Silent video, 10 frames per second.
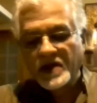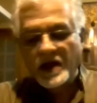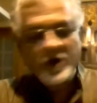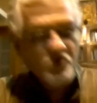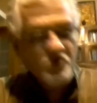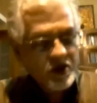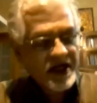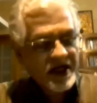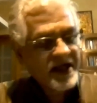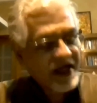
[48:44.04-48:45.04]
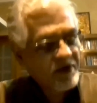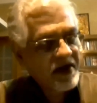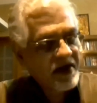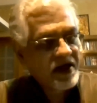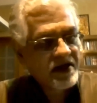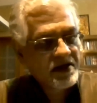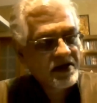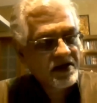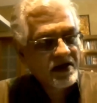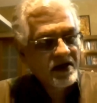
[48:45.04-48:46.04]
rooted in the experience
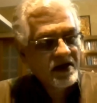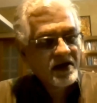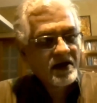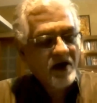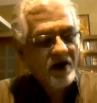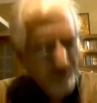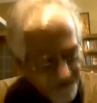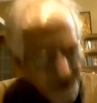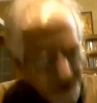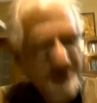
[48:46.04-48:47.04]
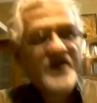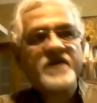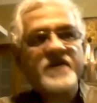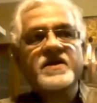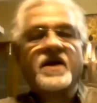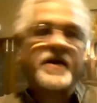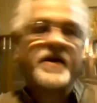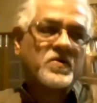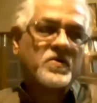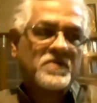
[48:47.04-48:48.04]
of the here and the
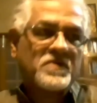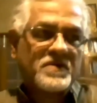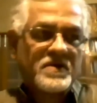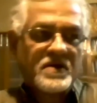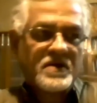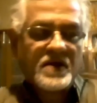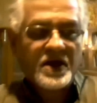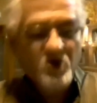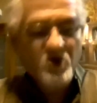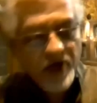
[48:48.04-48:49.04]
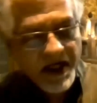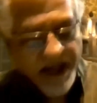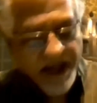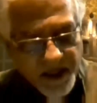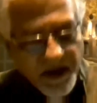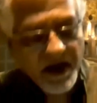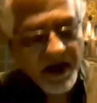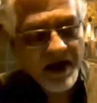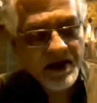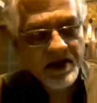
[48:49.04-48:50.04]
now, rooted in the
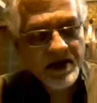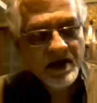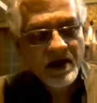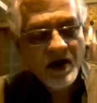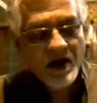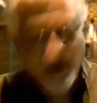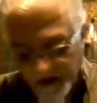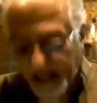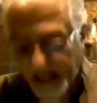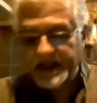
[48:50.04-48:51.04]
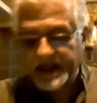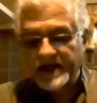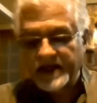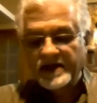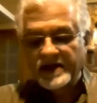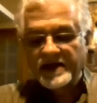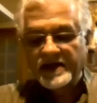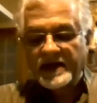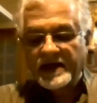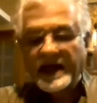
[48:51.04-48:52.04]
experience of reality,
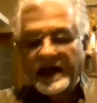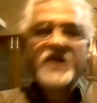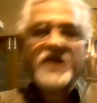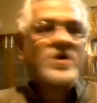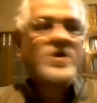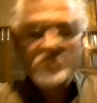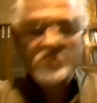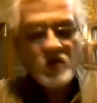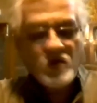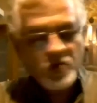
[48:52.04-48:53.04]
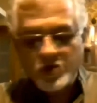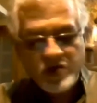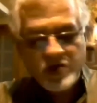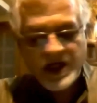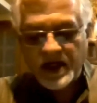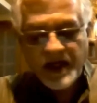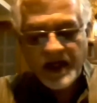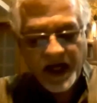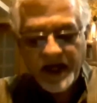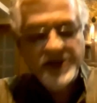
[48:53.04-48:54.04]
and not those who turn
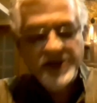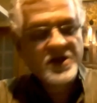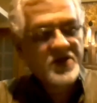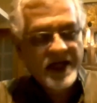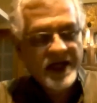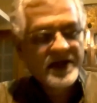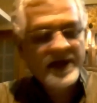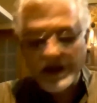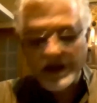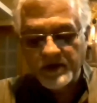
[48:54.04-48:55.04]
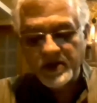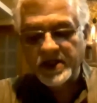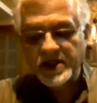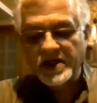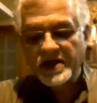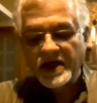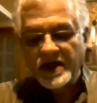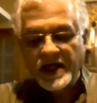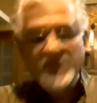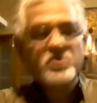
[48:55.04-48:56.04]
age, gender, and community
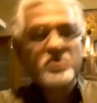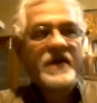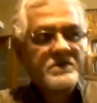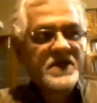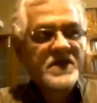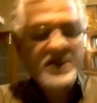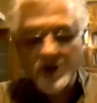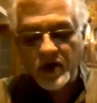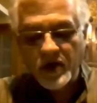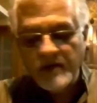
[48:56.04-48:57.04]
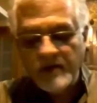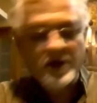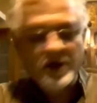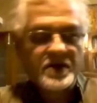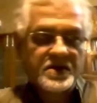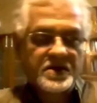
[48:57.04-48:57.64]
into empty scoring points